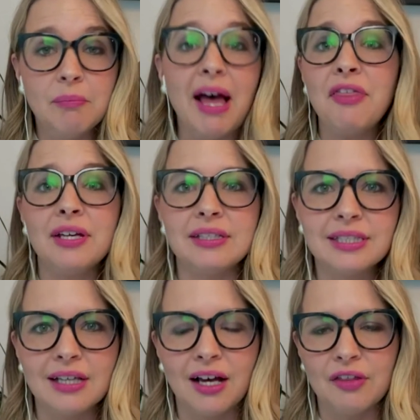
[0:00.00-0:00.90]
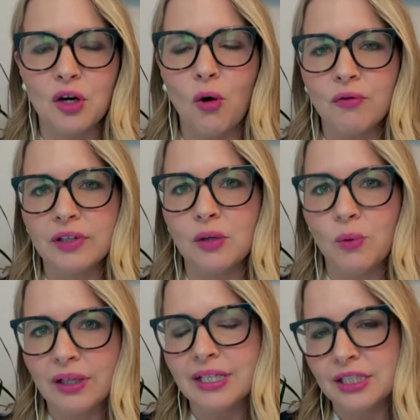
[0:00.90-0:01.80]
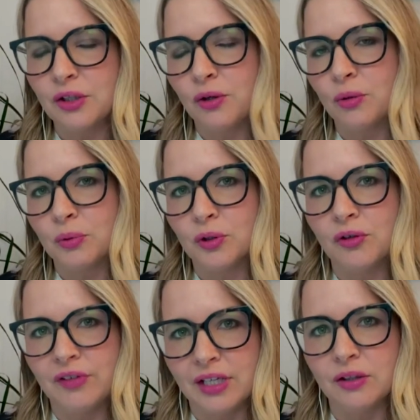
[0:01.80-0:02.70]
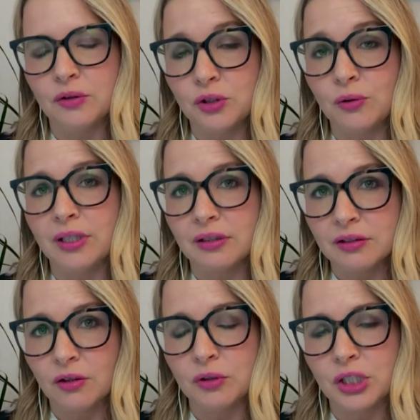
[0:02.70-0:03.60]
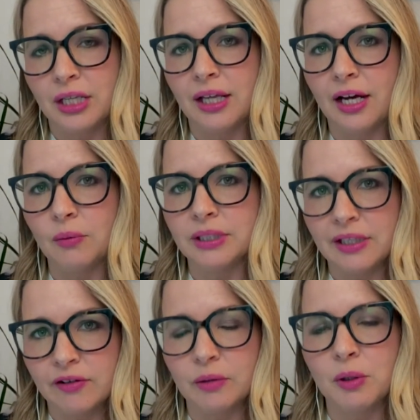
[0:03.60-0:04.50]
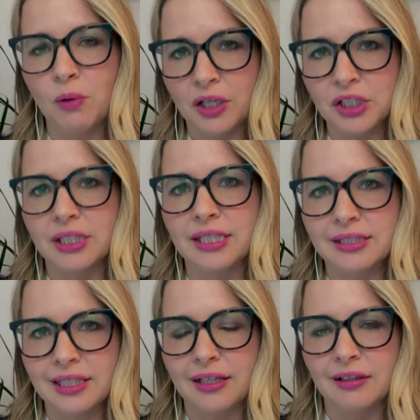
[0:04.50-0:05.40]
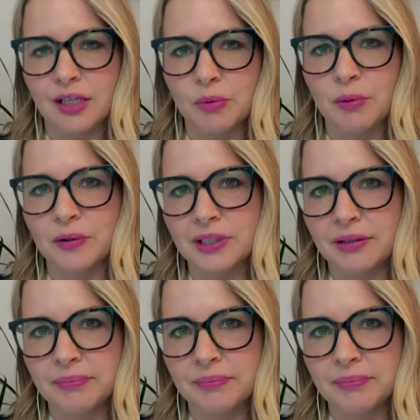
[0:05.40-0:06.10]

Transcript: methods that hopefully will continue to improve in those 2 years. So, Janella, I will definitely be watching this, and I'll keep you posted.